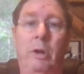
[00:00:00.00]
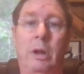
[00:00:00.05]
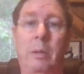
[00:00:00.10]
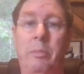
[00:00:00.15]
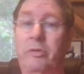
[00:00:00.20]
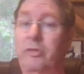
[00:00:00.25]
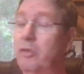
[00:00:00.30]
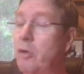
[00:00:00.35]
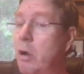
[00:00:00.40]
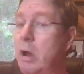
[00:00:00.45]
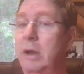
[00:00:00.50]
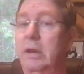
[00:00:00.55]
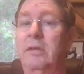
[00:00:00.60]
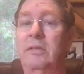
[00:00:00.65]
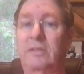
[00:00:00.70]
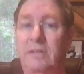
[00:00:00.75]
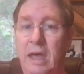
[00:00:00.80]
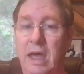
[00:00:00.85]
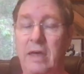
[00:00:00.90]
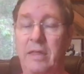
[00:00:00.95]
And I'm sorry to
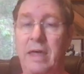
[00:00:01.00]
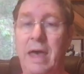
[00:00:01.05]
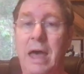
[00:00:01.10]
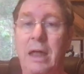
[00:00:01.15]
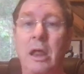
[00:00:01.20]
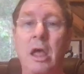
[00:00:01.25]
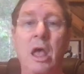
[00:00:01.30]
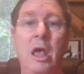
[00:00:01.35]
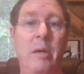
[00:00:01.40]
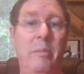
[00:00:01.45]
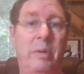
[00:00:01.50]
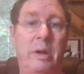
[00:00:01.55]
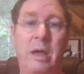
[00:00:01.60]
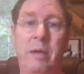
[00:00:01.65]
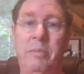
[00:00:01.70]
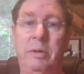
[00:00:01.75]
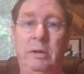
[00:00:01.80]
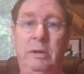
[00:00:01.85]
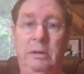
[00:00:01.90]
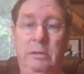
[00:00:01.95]
say that, but I've
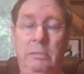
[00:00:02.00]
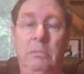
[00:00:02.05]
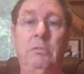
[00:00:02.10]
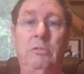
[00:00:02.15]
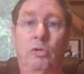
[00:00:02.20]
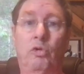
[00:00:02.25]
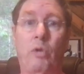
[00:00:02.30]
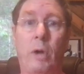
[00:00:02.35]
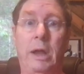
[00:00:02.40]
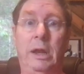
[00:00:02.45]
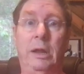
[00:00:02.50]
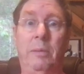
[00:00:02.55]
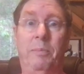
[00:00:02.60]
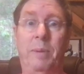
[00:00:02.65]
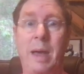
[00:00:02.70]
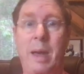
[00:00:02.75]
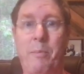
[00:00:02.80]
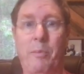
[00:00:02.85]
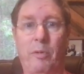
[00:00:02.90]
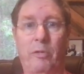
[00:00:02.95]
been grading
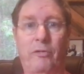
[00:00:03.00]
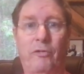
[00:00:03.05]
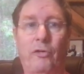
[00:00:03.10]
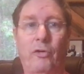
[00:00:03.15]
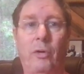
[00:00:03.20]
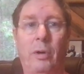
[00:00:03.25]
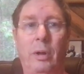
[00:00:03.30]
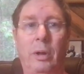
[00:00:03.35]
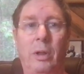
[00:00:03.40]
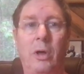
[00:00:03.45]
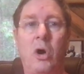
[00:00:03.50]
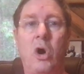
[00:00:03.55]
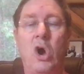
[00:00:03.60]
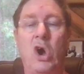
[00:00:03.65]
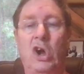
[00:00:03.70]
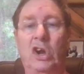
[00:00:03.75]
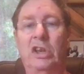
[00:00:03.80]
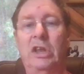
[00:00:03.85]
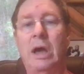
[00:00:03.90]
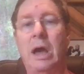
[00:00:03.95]
papers for a
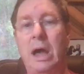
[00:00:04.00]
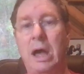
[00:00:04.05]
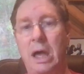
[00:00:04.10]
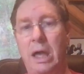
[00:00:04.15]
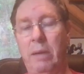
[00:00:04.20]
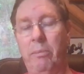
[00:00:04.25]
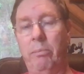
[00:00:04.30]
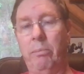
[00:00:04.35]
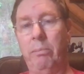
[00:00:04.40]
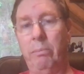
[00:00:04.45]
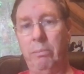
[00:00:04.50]
long time.